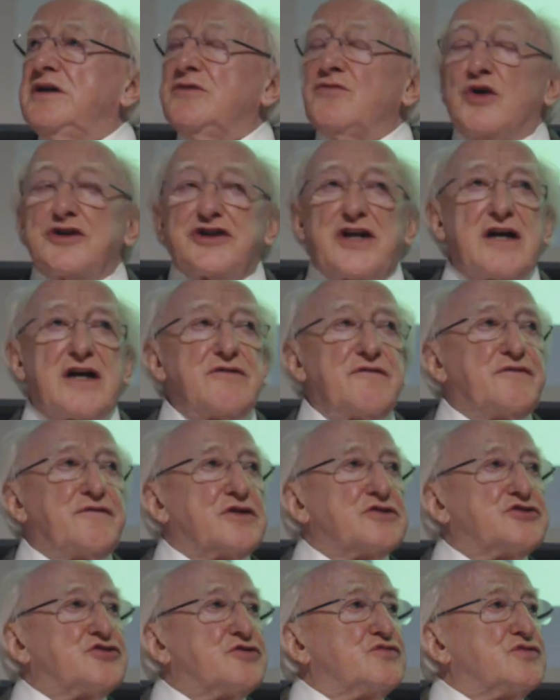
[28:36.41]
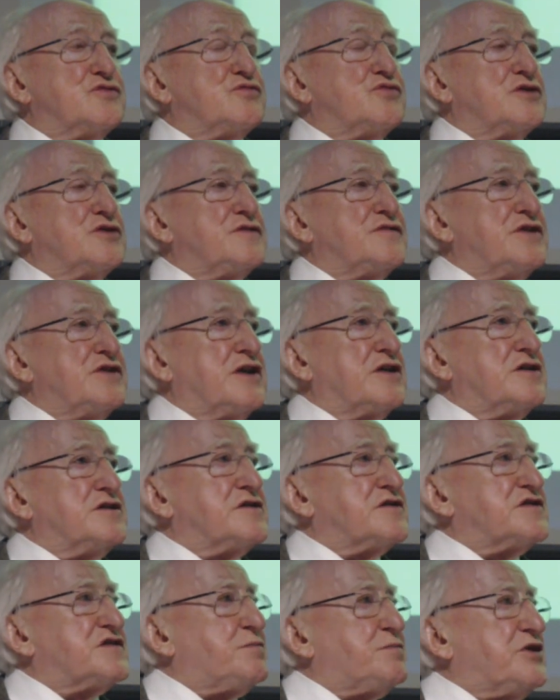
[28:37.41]
what I referred to in one of the
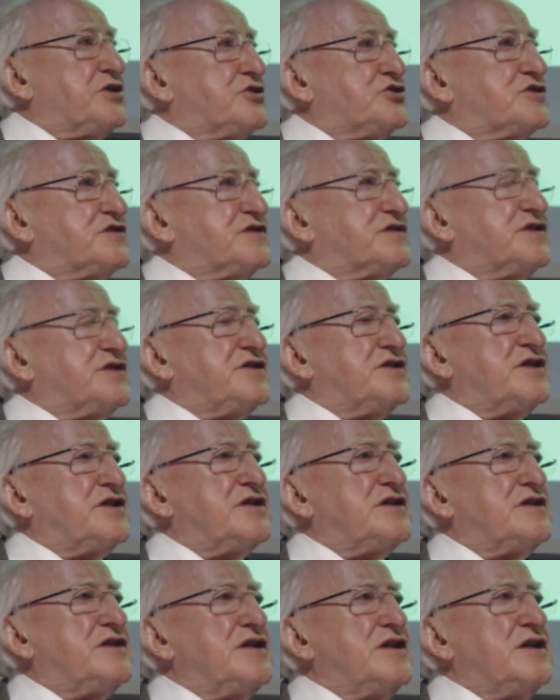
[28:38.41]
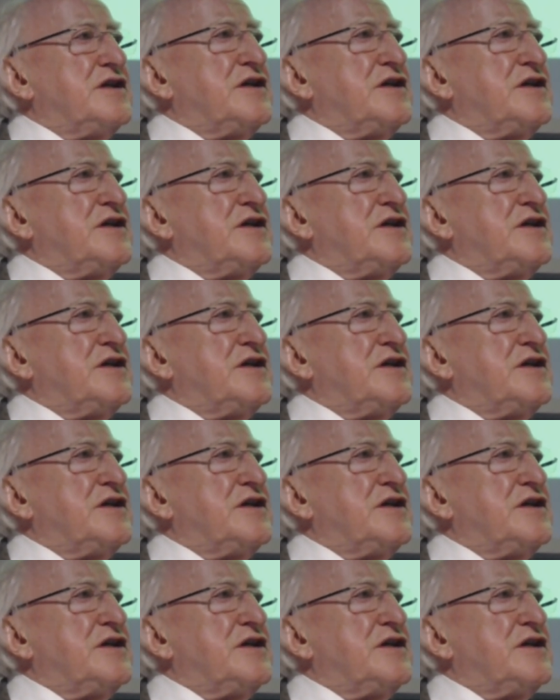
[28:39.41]
earlier speeches today,